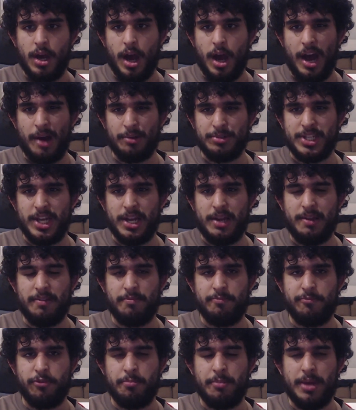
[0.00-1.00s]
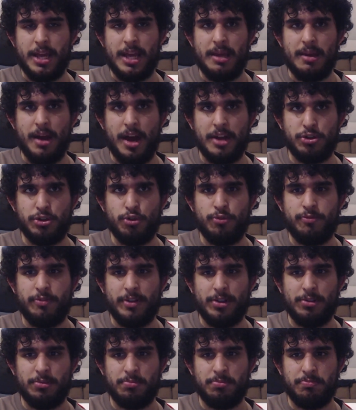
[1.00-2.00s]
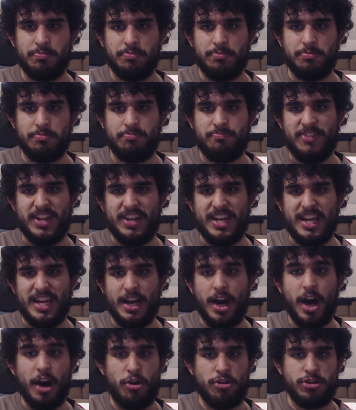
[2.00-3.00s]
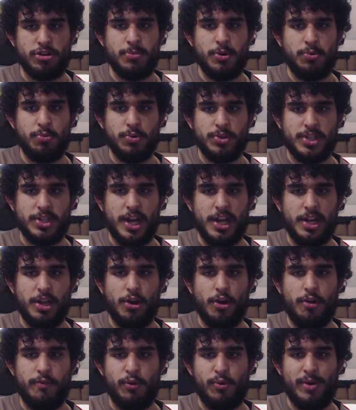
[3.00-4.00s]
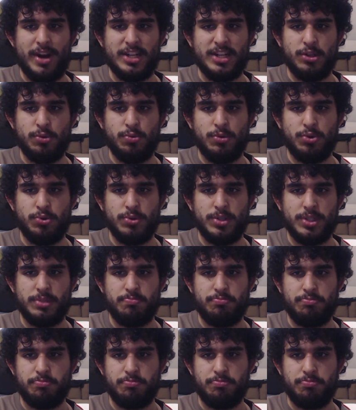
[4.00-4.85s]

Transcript: I would say for me, I do feel The Irishman was slightly overrated, which was